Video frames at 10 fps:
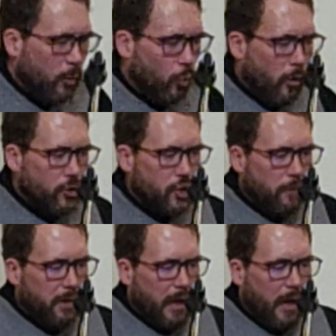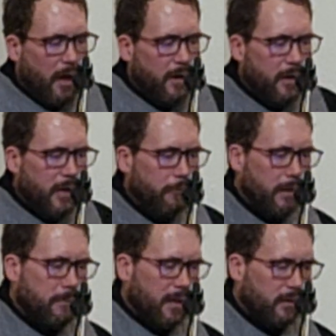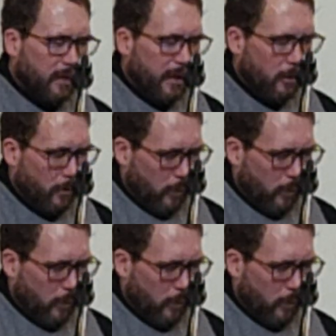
and worship God immensely.